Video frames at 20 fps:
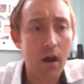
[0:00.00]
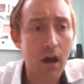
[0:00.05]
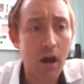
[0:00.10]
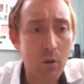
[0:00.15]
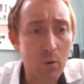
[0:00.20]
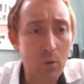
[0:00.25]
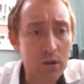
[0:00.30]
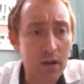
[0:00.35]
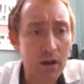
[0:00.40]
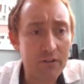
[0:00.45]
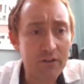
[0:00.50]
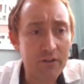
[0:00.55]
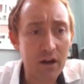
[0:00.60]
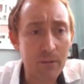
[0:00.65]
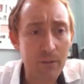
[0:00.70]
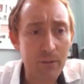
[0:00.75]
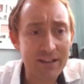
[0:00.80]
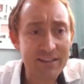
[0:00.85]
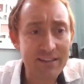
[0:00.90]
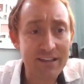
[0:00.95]
Would love to hear
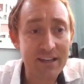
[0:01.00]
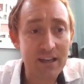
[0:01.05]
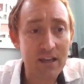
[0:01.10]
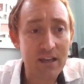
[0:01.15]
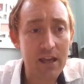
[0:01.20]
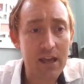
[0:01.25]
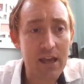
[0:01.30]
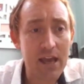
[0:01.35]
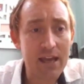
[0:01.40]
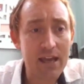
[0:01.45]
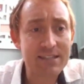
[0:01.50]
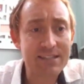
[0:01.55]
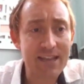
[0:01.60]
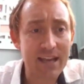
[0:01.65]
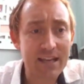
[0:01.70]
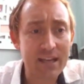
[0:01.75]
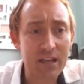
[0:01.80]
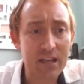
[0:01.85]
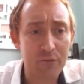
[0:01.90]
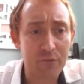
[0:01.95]
about the
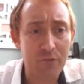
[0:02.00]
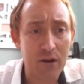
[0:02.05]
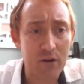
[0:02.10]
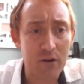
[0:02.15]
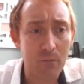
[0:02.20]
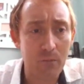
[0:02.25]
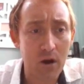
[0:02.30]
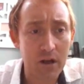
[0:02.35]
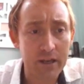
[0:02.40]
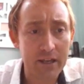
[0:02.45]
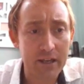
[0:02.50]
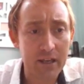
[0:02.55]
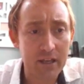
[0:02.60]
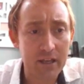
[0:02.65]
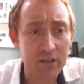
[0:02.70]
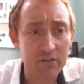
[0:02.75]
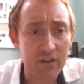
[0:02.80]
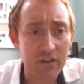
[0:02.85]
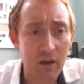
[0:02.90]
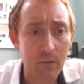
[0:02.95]
executive rental market.
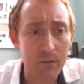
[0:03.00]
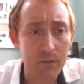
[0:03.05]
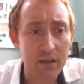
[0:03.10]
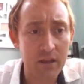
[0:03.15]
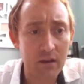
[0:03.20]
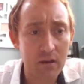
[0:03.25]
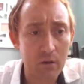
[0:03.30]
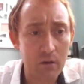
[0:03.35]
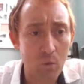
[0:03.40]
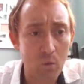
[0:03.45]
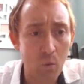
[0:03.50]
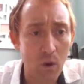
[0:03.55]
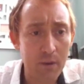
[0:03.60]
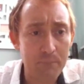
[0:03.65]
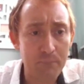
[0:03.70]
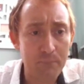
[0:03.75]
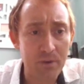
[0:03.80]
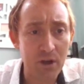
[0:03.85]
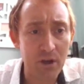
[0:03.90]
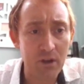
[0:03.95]
Can you tell me
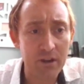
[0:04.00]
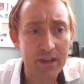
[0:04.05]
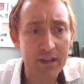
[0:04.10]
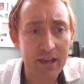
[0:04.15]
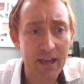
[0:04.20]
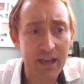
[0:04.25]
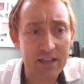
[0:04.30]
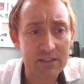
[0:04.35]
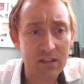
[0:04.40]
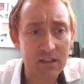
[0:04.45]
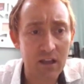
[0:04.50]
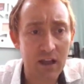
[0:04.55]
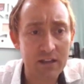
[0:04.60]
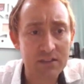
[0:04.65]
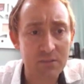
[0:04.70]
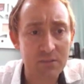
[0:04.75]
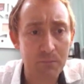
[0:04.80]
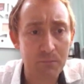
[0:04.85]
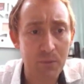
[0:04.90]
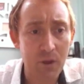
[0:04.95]
what building has a lot of
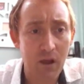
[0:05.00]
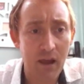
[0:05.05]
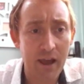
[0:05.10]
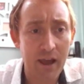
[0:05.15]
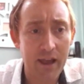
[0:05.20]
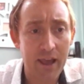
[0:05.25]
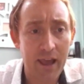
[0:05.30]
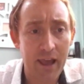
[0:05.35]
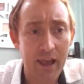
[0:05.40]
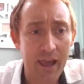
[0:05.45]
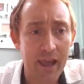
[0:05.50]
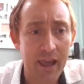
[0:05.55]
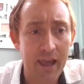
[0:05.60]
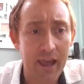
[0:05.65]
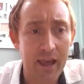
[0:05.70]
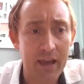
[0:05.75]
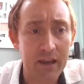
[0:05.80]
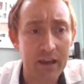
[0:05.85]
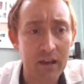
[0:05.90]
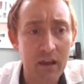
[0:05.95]
supply
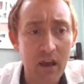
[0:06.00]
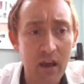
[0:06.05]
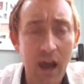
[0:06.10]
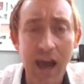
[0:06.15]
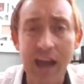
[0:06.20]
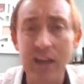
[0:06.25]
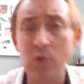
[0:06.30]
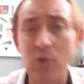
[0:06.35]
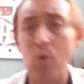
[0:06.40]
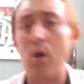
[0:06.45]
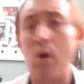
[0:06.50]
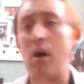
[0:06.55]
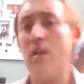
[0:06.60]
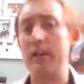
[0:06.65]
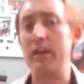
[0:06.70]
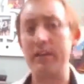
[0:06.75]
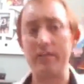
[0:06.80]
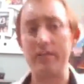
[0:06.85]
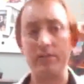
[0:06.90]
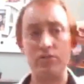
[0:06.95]
and high
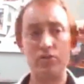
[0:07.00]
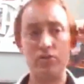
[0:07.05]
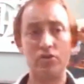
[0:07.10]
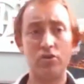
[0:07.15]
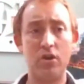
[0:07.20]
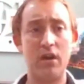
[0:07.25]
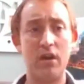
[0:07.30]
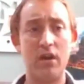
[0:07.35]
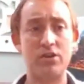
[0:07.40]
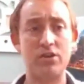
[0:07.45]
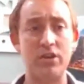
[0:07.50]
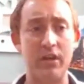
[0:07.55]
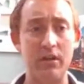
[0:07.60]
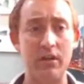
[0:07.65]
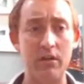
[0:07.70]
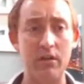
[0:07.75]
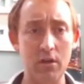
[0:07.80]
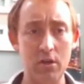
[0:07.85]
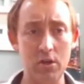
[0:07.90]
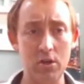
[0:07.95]
quality
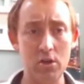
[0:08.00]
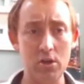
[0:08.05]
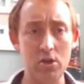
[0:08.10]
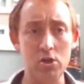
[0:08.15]
construction?